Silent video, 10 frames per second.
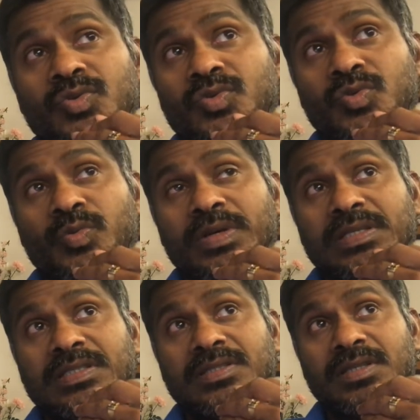two
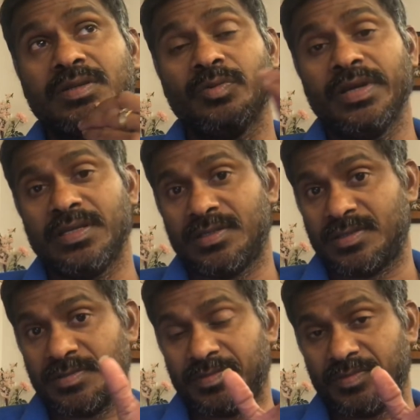weeks three
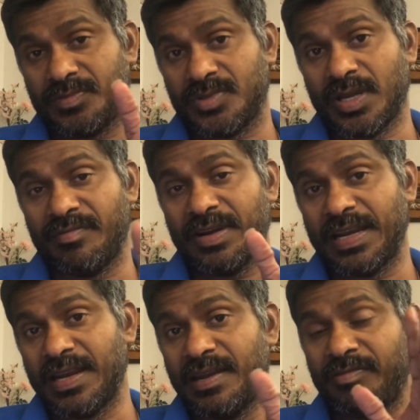weeks so every
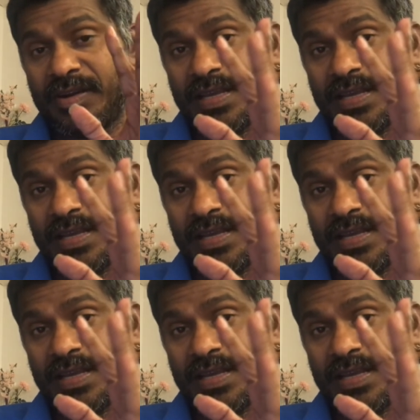day different